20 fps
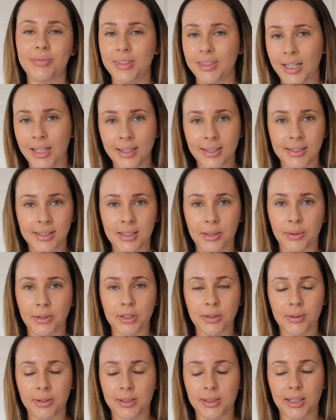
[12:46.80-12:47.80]
Yeah, so I
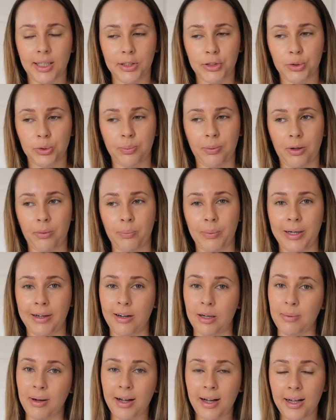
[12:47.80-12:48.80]
just wanted to catch up on where
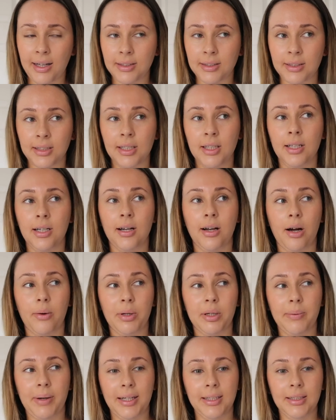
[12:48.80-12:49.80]
I'm at.
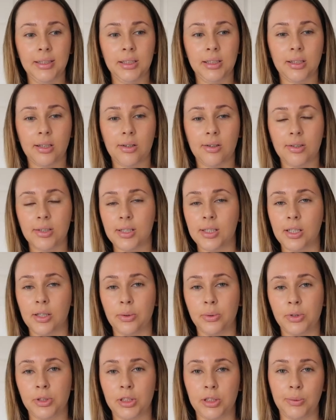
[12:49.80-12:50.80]
We went
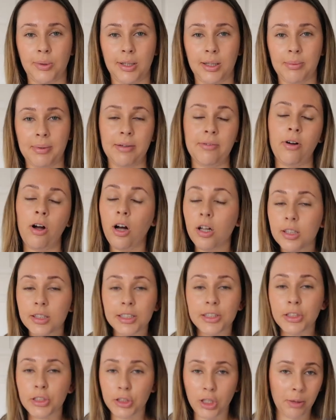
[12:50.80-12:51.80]
also to do a little bit of
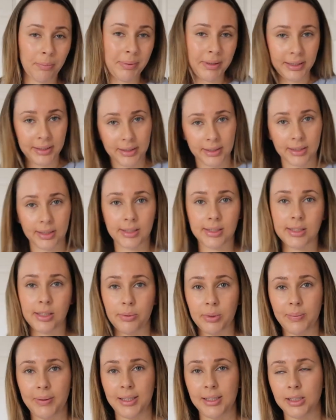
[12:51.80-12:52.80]
holiday shopping.
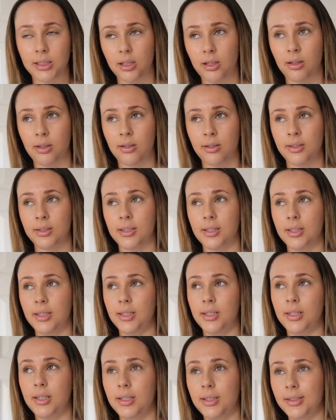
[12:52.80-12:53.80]
So we went on
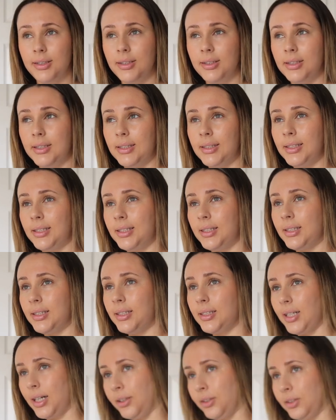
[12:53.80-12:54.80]

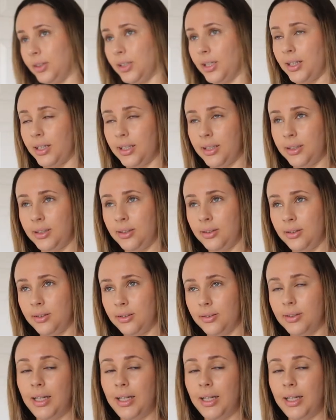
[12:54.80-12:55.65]
Saturday.